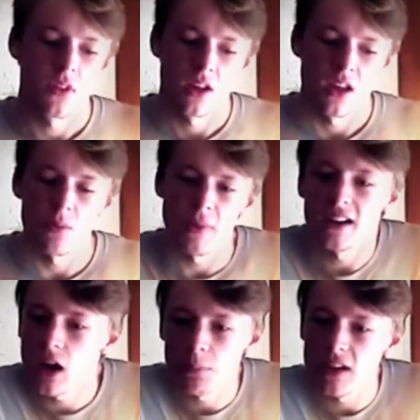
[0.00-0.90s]
It
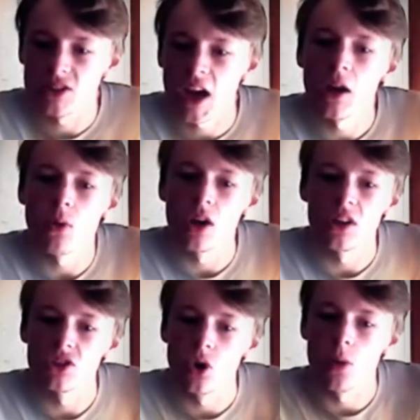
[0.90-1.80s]
might not be as high
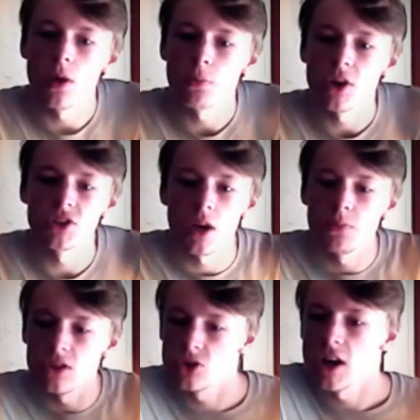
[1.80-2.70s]
quality as normal because I've
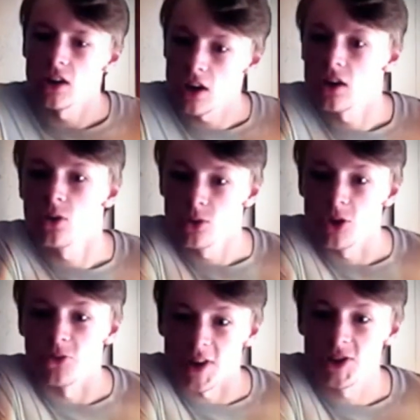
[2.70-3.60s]
been trying to like load
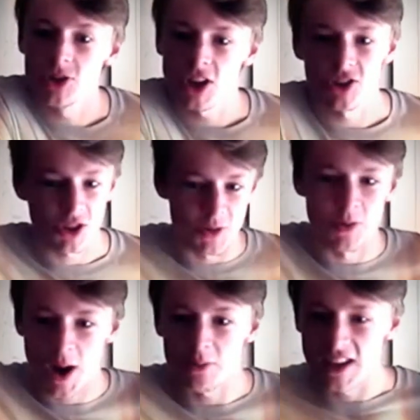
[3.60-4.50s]
new features, as you can
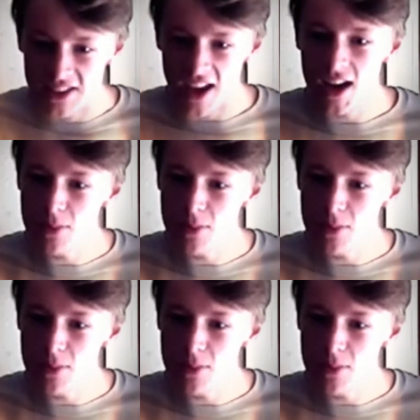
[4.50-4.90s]
probably tell.